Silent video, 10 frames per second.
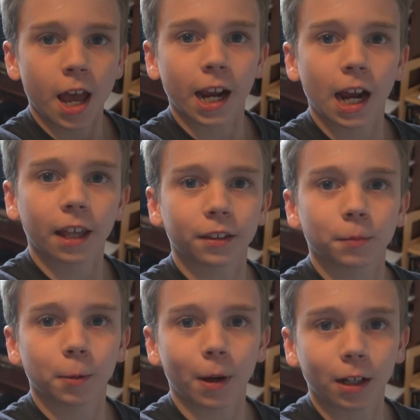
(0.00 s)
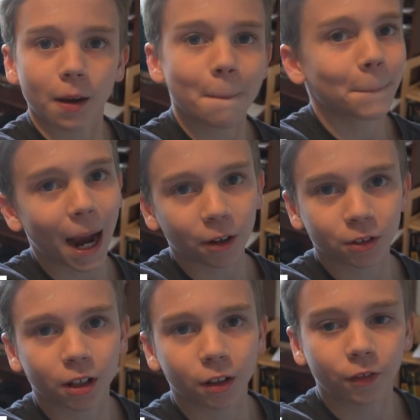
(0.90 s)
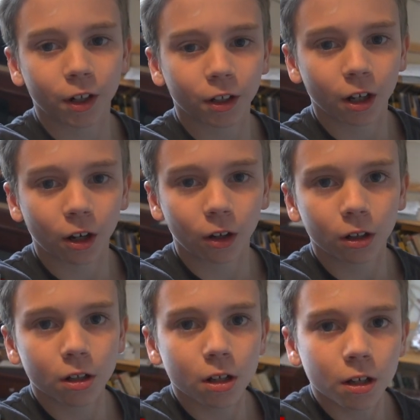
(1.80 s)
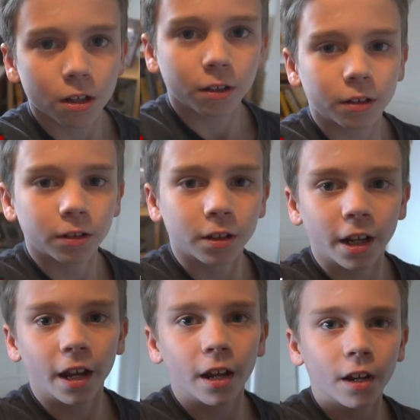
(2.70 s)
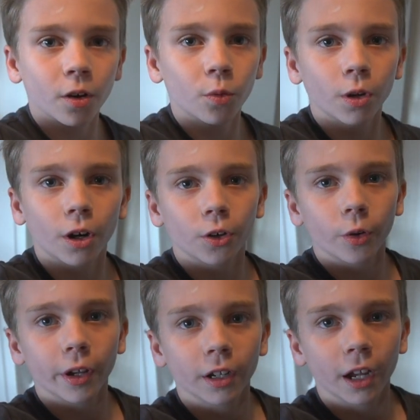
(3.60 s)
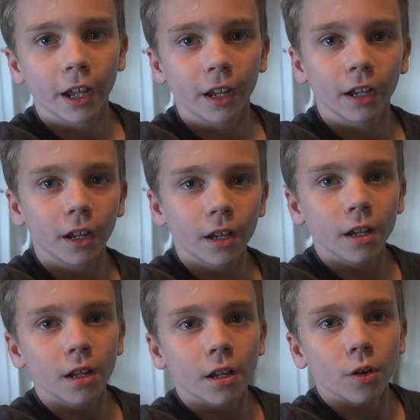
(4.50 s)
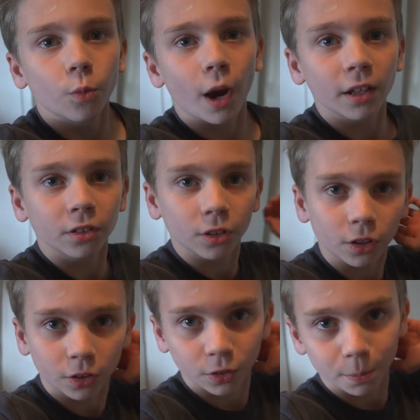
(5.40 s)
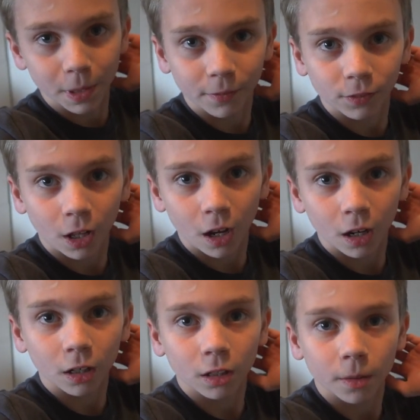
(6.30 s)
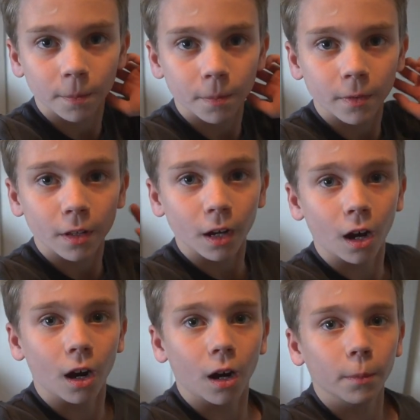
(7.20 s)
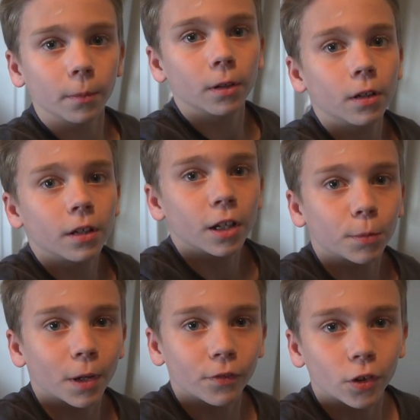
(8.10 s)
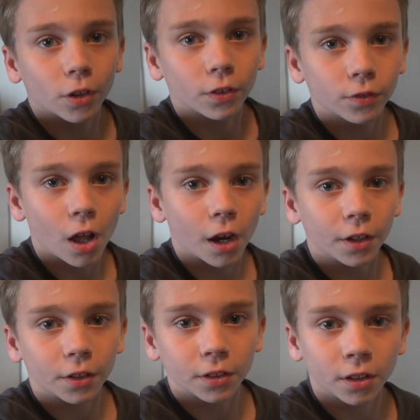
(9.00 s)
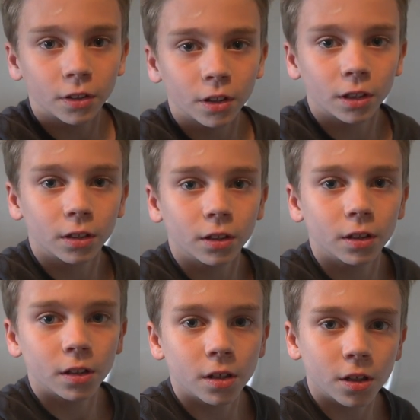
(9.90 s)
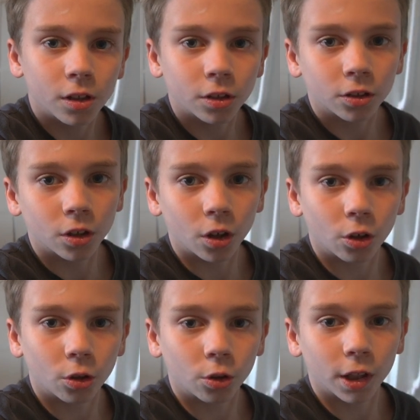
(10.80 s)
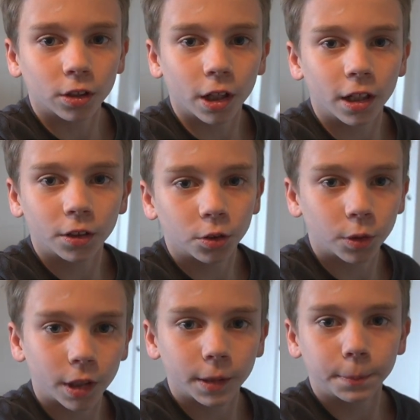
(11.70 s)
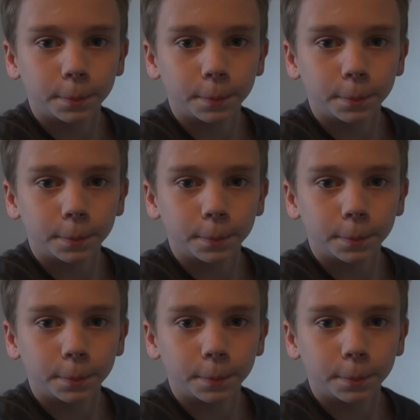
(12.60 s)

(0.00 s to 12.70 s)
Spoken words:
Hey guys, it's me, Micah, back with another video. Today, we are doing a Westerns meat vlog. It's my first vlog of the season, so let's get into it.